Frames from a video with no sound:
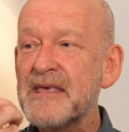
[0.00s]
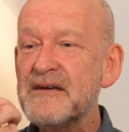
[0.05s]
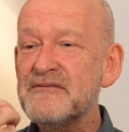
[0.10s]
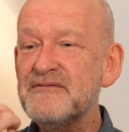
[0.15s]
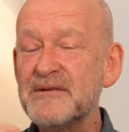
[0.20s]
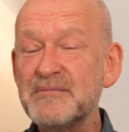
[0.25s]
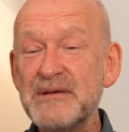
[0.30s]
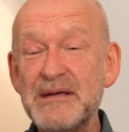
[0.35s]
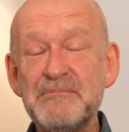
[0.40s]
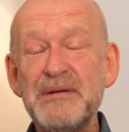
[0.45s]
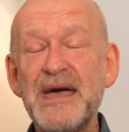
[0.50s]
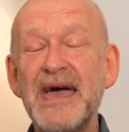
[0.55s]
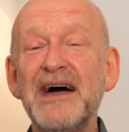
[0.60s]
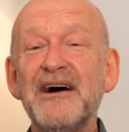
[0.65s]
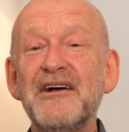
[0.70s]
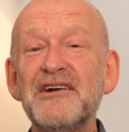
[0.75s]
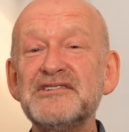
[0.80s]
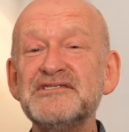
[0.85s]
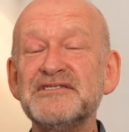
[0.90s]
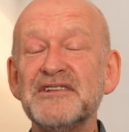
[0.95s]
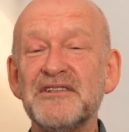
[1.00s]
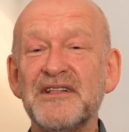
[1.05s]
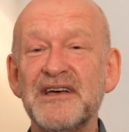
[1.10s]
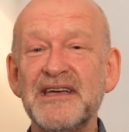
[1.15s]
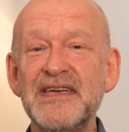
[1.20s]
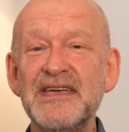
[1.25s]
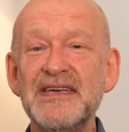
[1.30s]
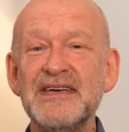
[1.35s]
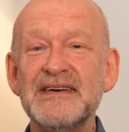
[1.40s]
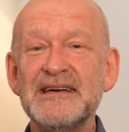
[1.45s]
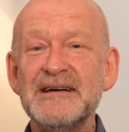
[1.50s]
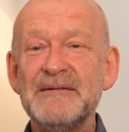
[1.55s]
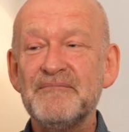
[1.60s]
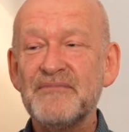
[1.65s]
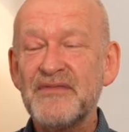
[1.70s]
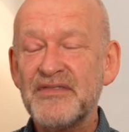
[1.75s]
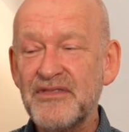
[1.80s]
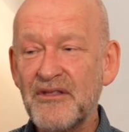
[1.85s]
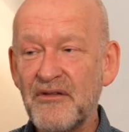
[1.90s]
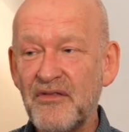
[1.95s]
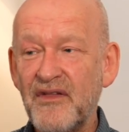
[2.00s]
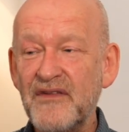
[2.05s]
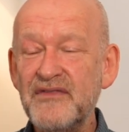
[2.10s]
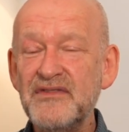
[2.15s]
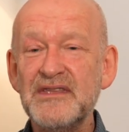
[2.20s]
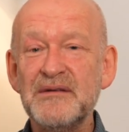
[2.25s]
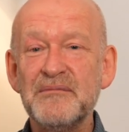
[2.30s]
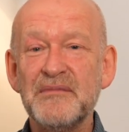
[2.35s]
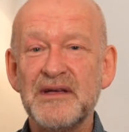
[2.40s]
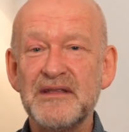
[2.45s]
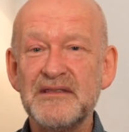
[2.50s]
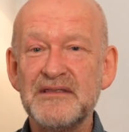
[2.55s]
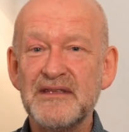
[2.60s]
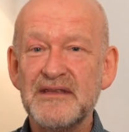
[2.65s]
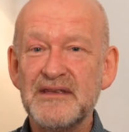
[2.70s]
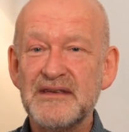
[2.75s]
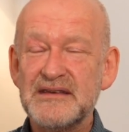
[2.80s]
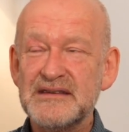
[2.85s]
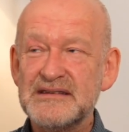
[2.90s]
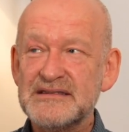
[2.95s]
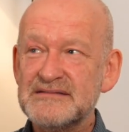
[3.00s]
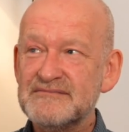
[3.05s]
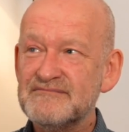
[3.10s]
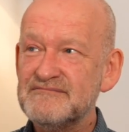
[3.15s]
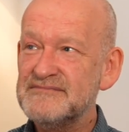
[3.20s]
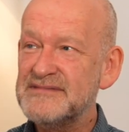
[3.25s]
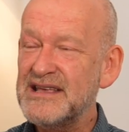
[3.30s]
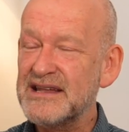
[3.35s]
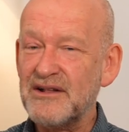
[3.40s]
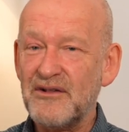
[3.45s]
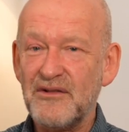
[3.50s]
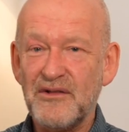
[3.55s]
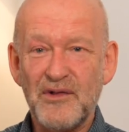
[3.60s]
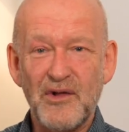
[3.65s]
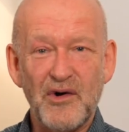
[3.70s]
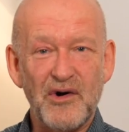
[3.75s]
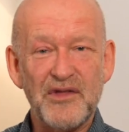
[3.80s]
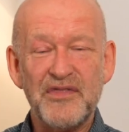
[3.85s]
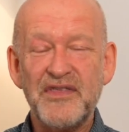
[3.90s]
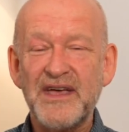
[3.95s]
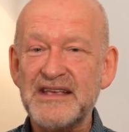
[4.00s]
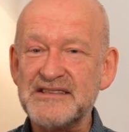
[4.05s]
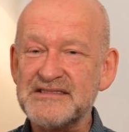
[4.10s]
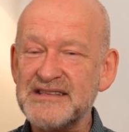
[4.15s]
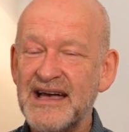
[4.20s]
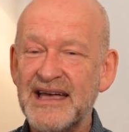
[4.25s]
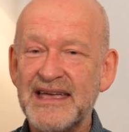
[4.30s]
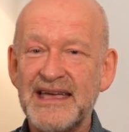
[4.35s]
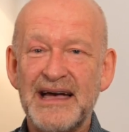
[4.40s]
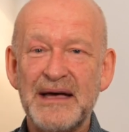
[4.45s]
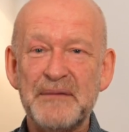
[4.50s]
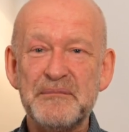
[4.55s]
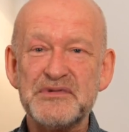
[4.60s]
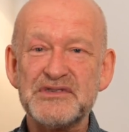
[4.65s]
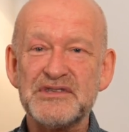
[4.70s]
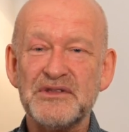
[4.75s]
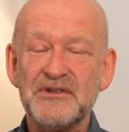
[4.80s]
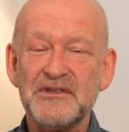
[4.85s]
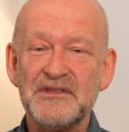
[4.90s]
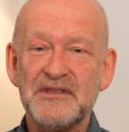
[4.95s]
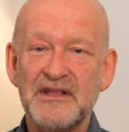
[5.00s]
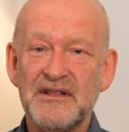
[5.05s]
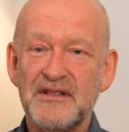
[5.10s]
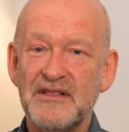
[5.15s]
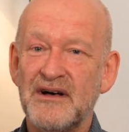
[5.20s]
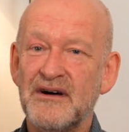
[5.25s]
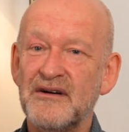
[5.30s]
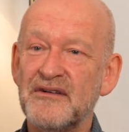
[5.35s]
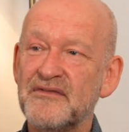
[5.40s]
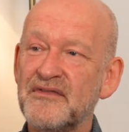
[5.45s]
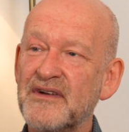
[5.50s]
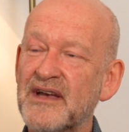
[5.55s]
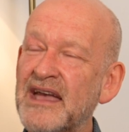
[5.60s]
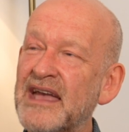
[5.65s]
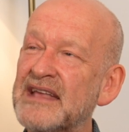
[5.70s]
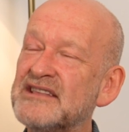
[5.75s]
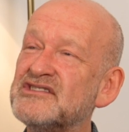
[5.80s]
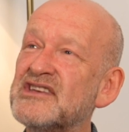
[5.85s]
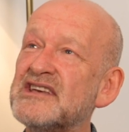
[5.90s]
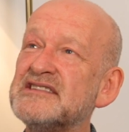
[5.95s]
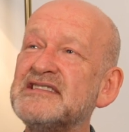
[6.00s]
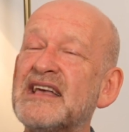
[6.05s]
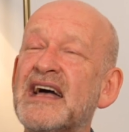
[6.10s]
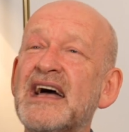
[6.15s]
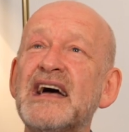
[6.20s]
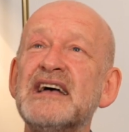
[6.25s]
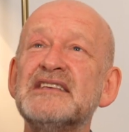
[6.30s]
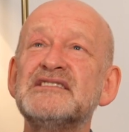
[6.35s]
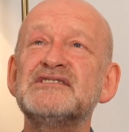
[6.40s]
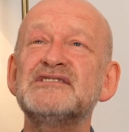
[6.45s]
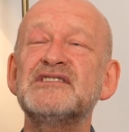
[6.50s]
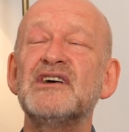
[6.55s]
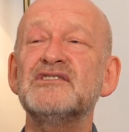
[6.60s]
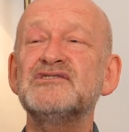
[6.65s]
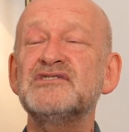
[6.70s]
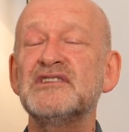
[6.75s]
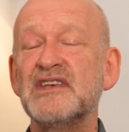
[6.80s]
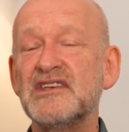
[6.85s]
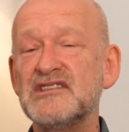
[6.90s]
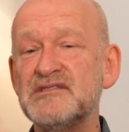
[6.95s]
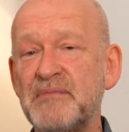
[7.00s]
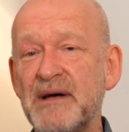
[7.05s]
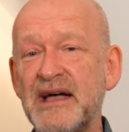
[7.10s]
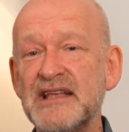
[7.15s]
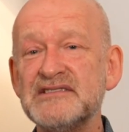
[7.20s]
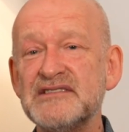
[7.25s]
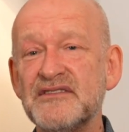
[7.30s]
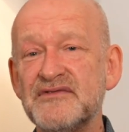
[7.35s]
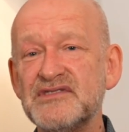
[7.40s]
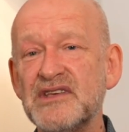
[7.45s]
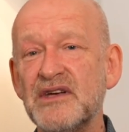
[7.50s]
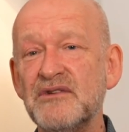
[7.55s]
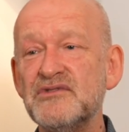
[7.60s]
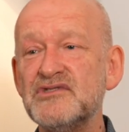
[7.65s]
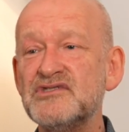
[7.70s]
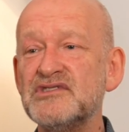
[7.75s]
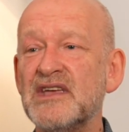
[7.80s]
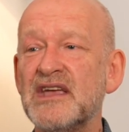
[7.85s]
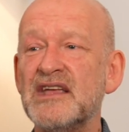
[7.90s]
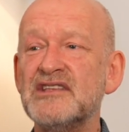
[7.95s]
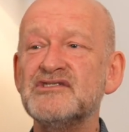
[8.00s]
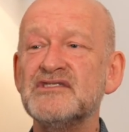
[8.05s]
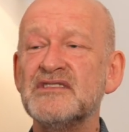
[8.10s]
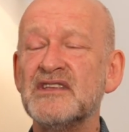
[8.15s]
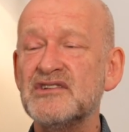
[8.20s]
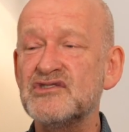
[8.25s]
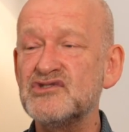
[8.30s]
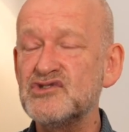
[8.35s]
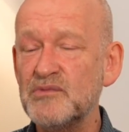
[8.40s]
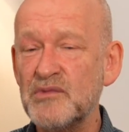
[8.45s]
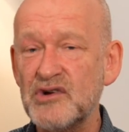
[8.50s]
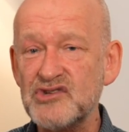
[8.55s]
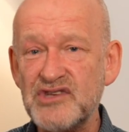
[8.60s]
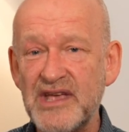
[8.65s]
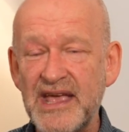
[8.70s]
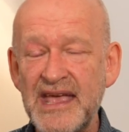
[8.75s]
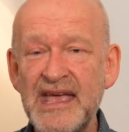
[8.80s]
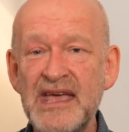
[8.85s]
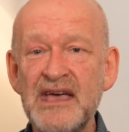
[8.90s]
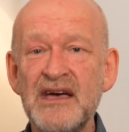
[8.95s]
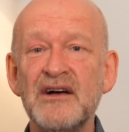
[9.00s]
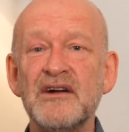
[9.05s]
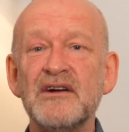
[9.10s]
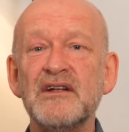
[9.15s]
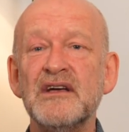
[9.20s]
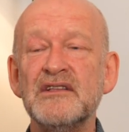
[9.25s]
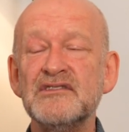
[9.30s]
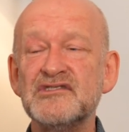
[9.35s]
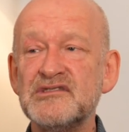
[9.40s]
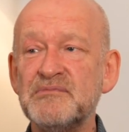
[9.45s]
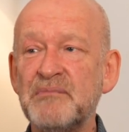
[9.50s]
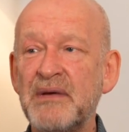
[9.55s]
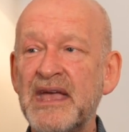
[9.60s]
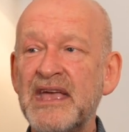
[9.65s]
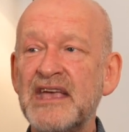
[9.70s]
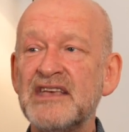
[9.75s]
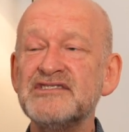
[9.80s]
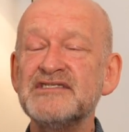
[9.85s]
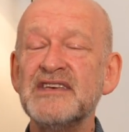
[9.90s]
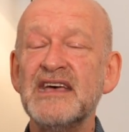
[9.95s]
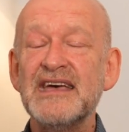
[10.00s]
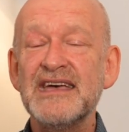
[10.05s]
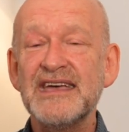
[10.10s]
for me personally, the Lindemann did a lot of things that I absolutely love. It just has such an expansive soundstage. There is so much air and space.